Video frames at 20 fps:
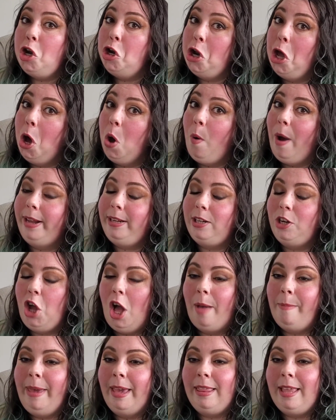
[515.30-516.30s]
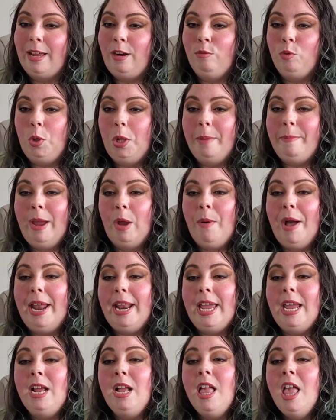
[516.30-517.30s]
No, I did not make that a rule at my
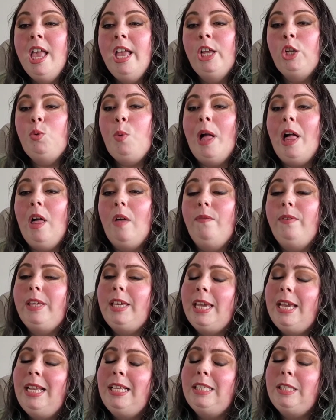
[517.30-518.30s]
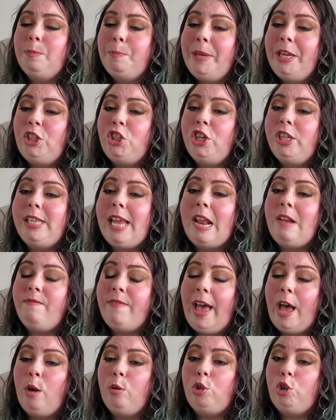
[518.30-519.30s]
wedding. 12, keep speeches
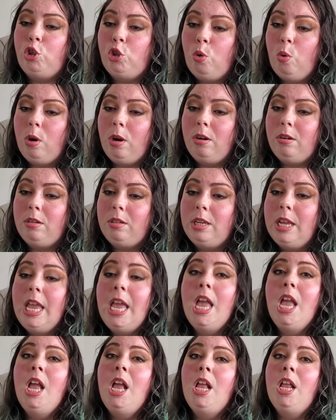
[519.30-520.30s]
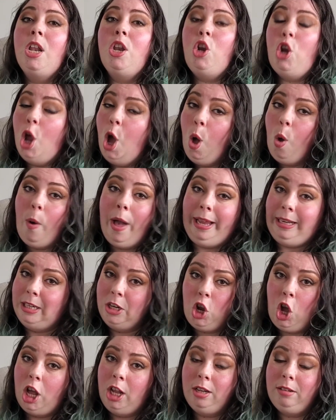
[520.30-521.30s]
and vows short. No, I
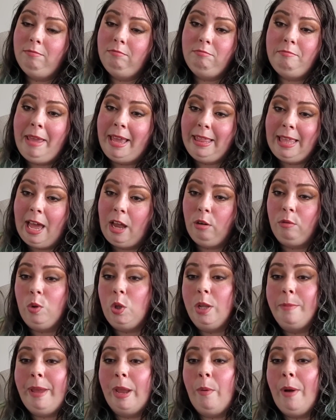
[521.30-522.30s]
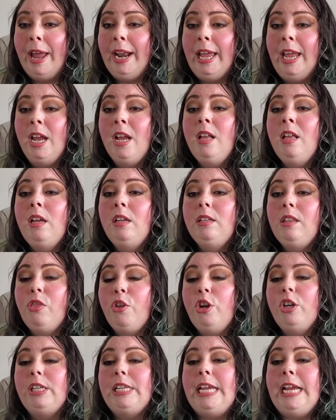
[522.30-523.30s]
did not make that a rule at my wedding.
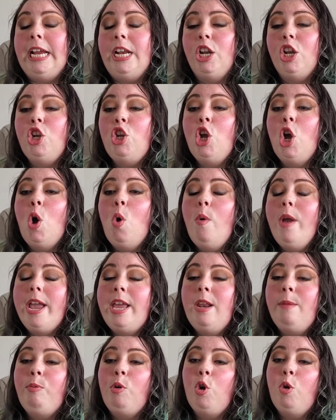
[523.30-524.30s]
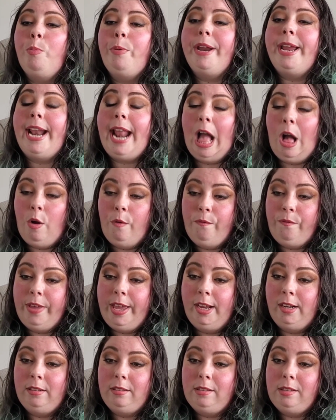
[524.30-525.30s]
13, no inappropriate
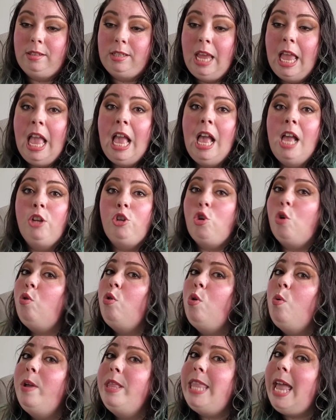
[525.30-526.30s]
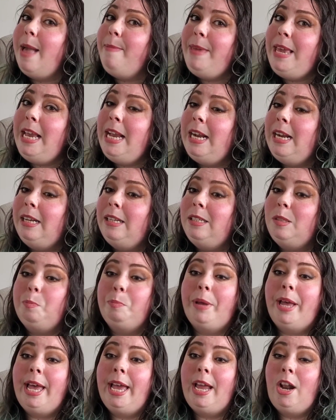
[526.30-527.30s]
outfits. Don't know what that means,
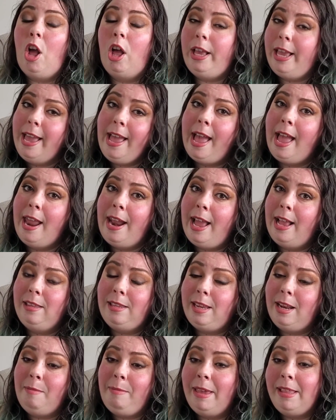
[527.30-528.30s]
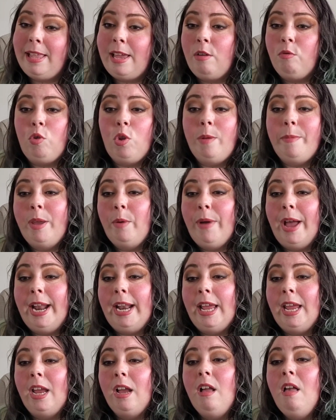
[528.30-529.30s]
but again, I didn't make that a rule at my
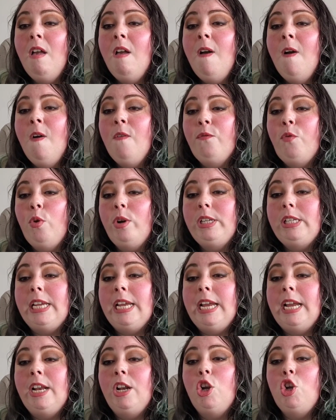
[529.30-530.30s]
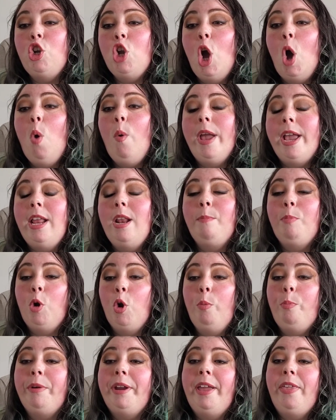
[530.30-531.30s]
wedding. 14, no
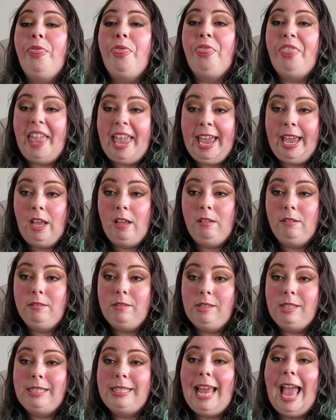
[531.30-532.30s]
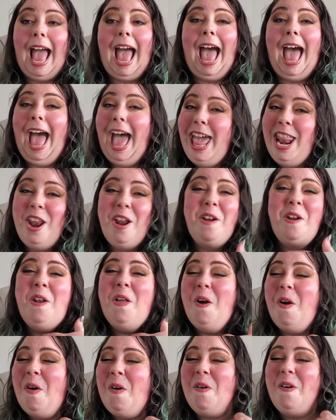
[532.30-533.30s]
inappropriate things. I
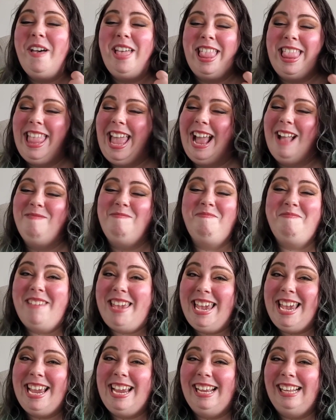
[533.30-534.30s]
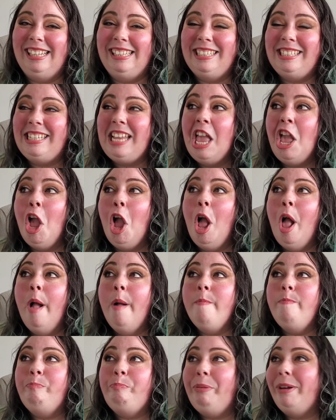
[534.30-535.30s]
don't know what that means.
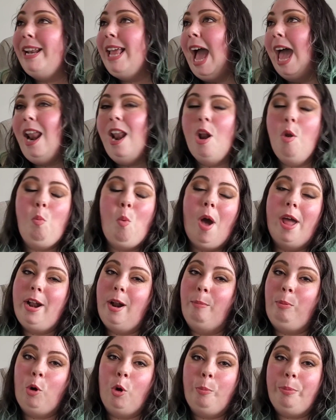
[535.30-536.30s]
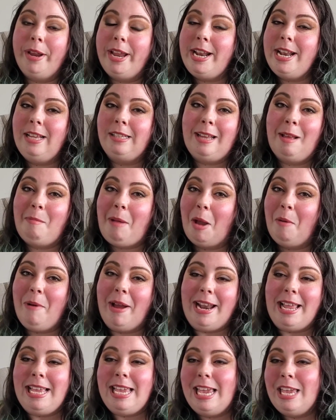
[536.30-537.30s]
But yeah, I didn't want inappropriateness at my
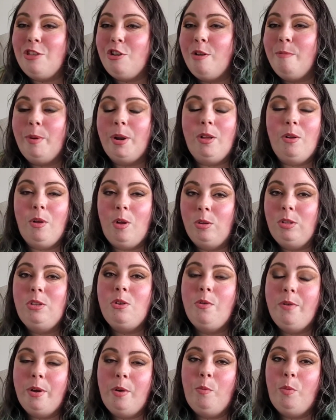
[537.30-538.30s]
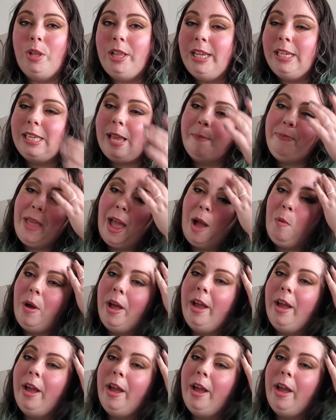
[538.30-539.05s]
wedding either, but also we'll accept that